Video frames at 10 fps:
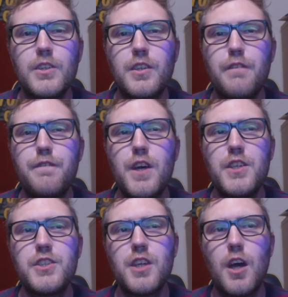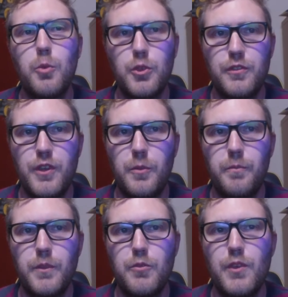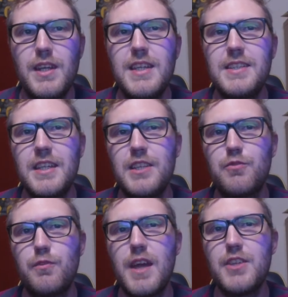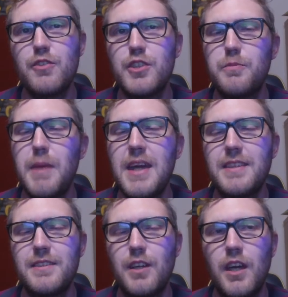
So the first Star Wars film released its retrospective.